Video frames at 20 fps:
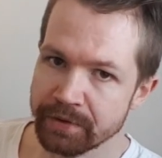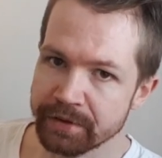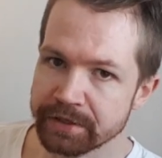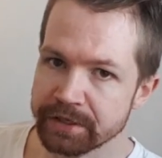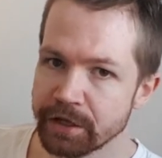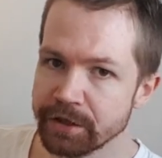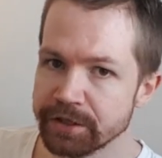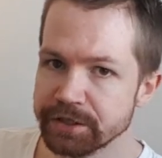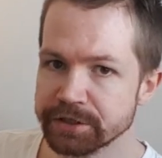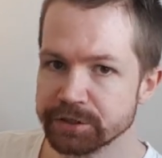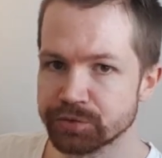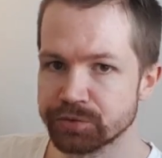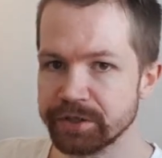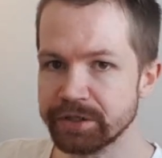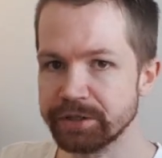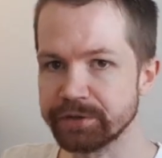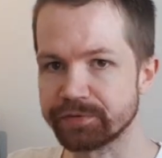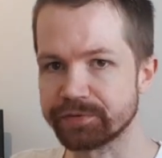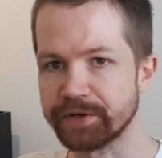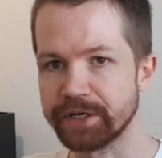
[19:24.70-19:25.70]
that is
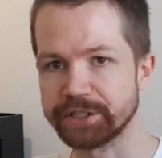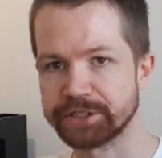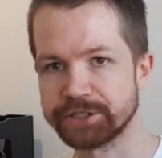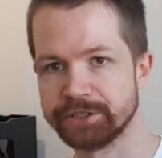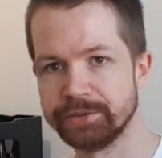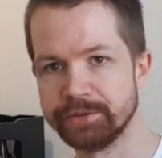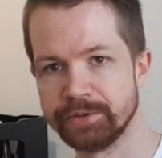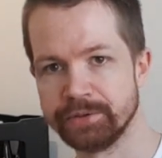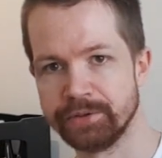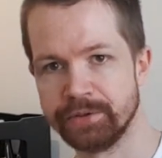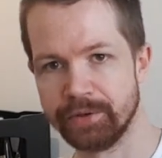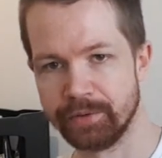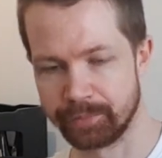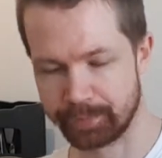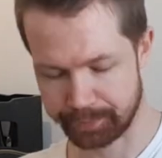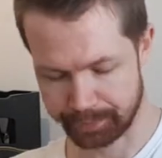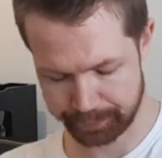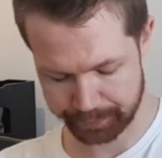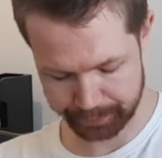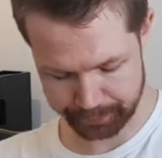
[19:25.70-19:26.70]
really fresh
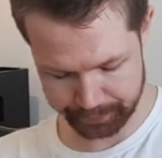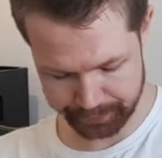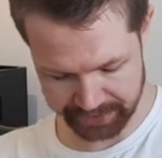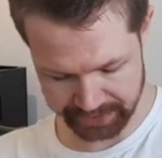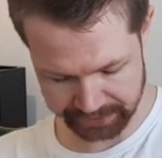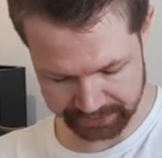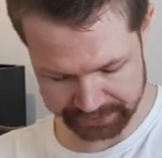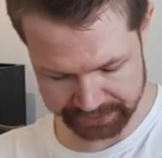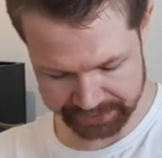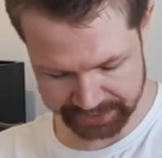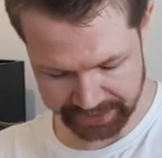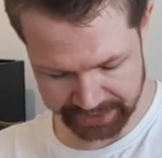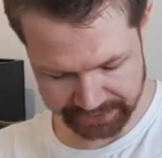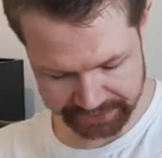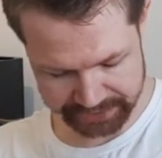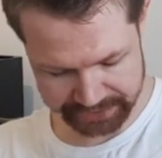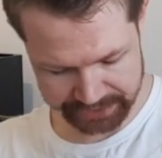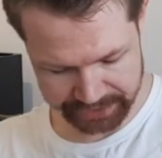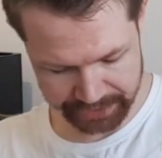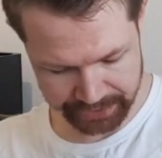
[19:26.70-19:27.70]
pils
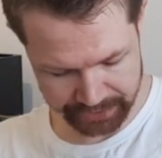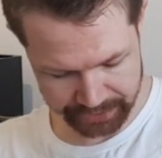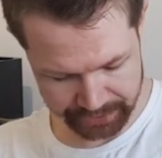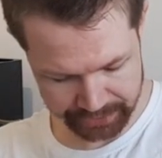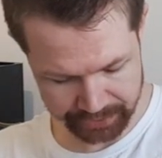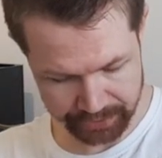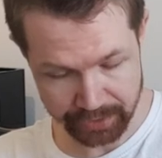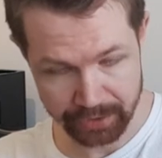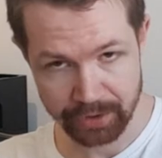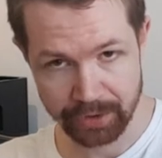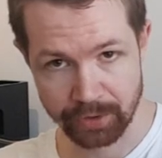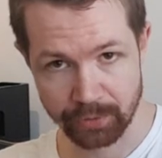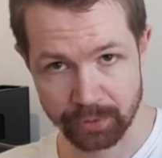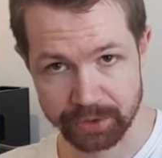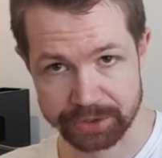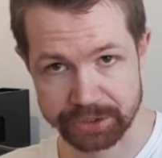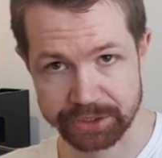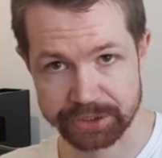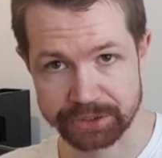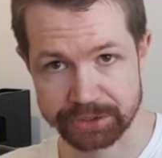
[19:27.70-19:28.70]
taste,
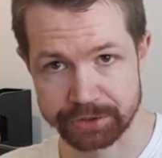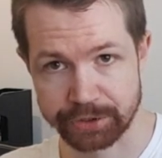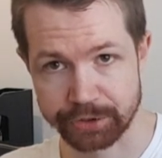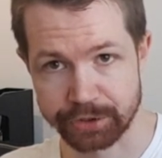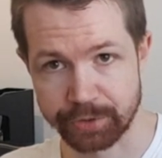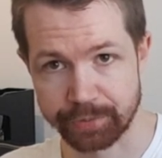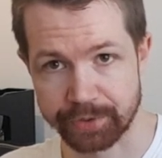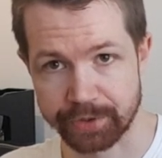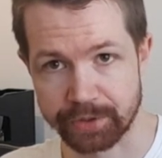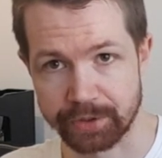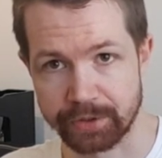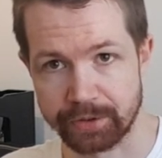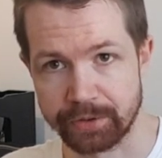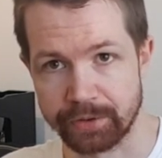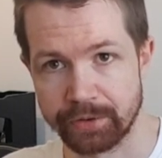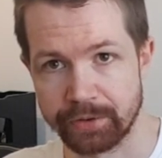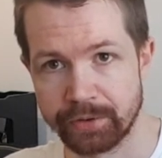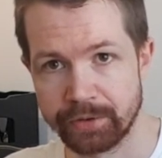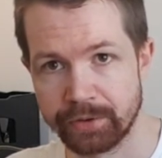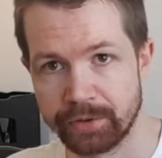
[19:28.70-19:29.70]
which is the
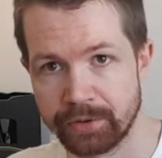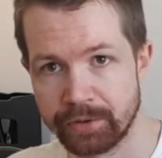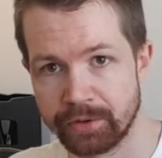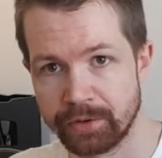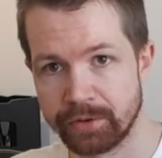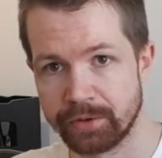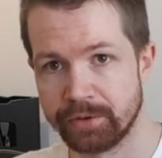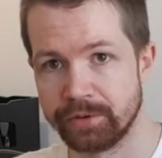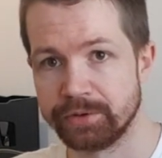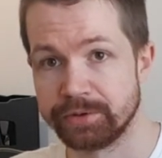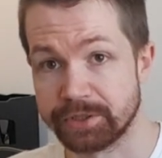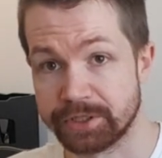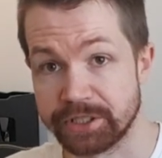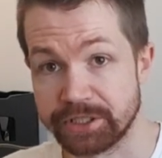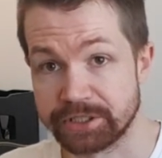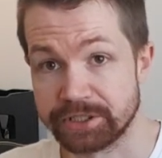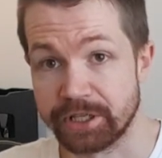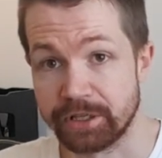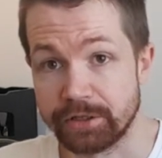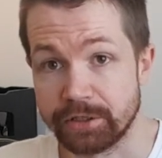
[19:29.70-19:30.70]
typical
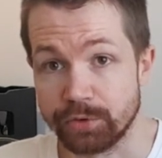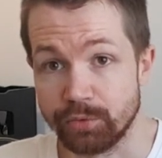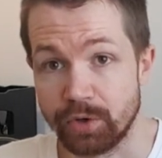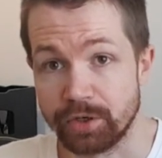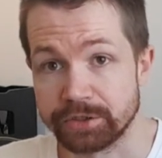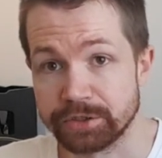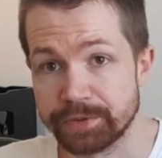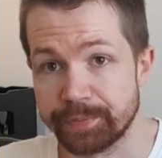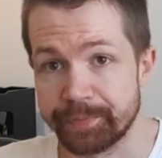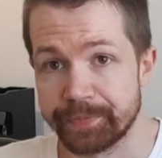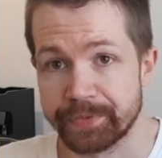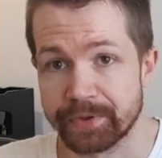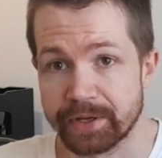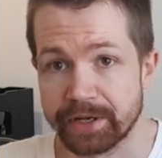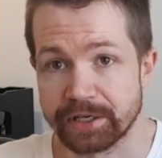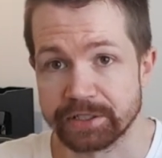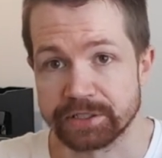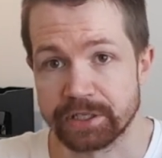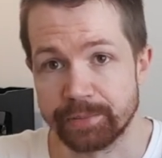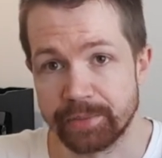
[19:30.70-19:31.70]
taste that you want,
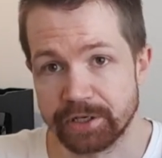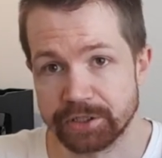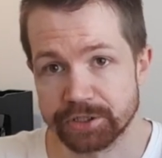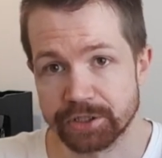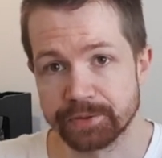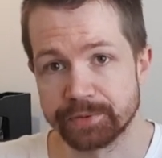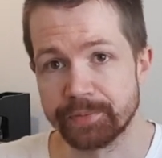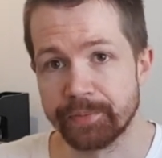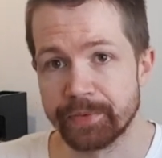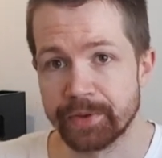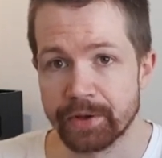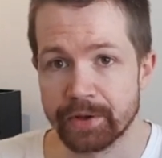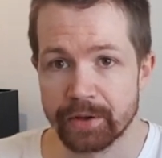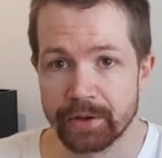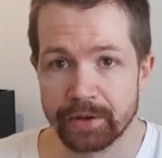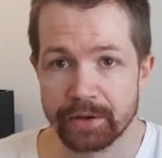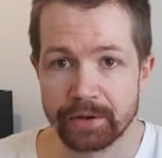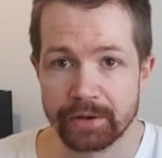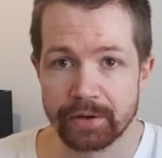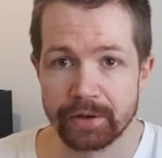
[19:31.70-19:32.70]
as I mentioned.
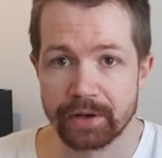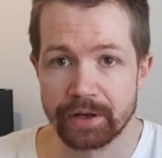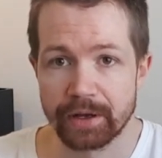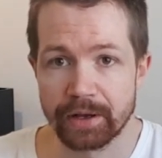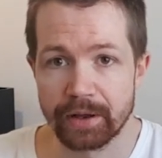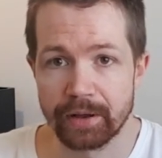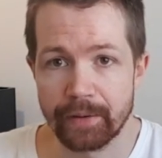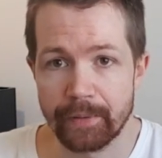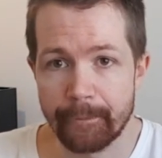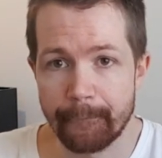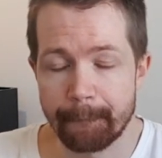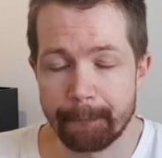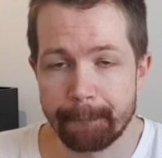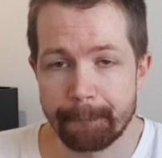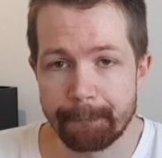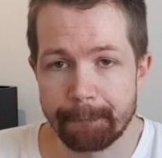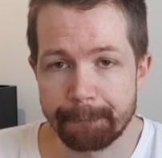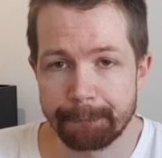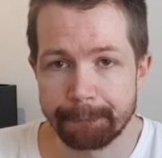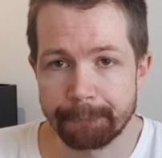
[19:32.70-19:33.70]
Yeah,
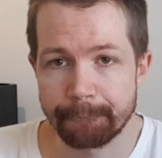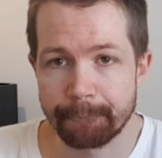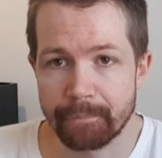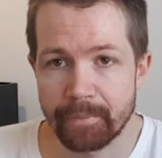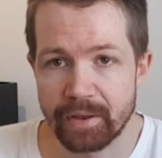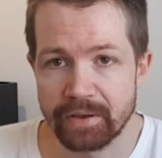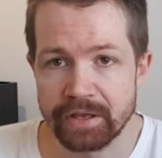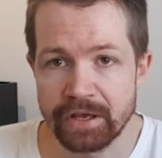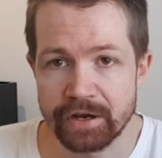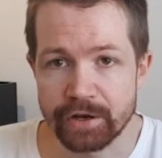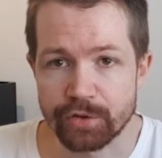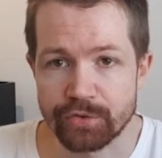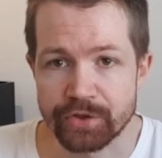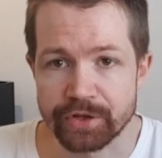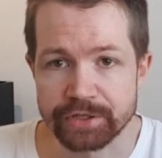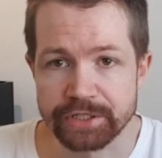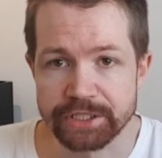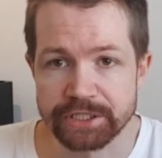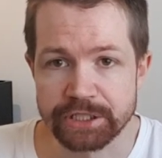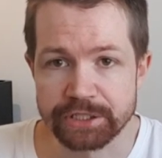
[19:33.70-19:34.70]
I
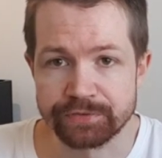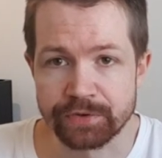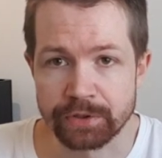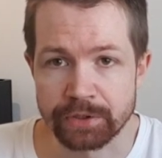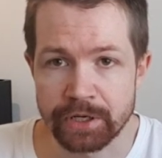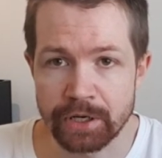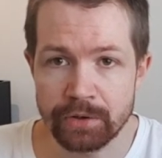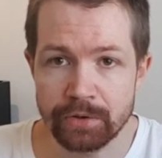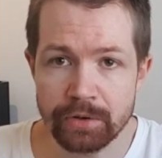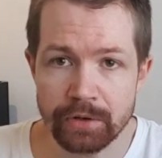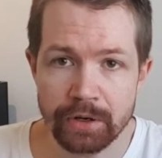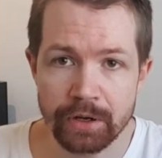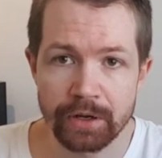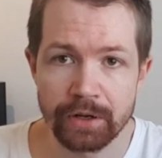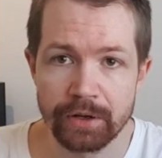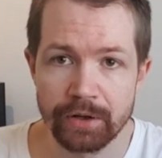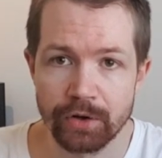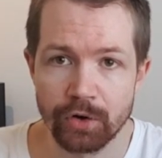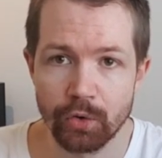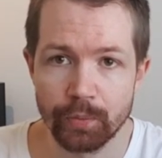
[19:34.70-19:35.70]
think that's it for now.
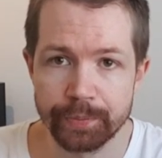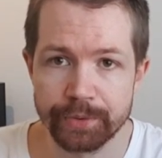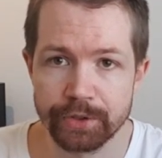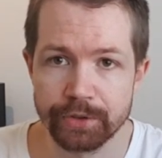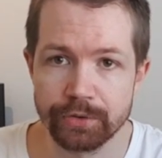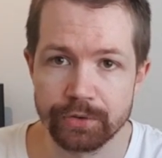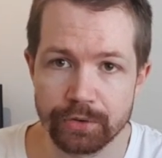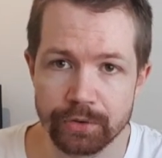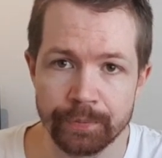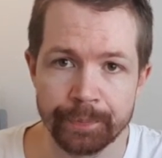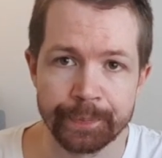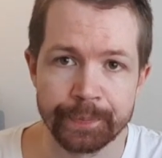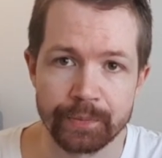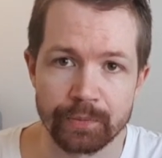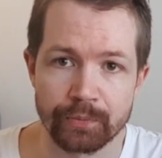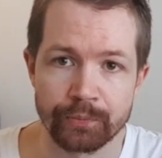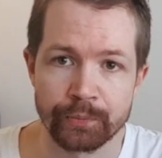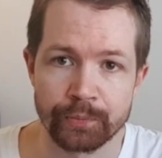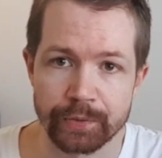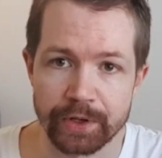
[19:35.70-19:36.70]
Hope you
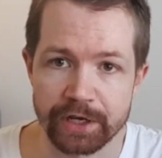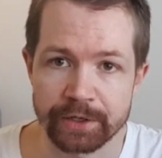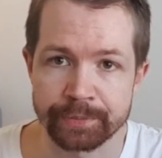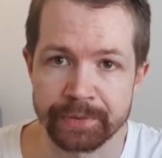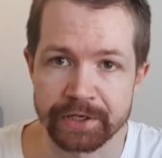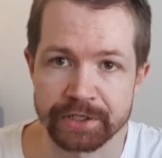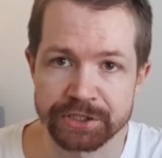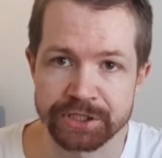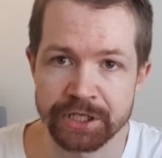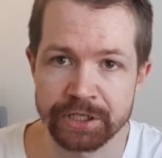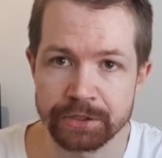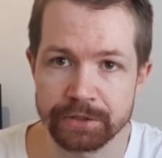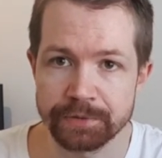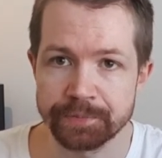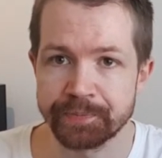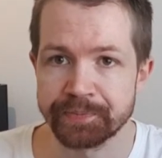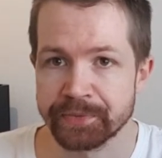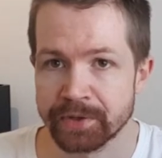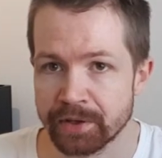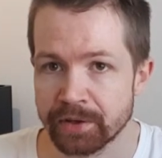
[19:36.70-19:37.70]
like my channel,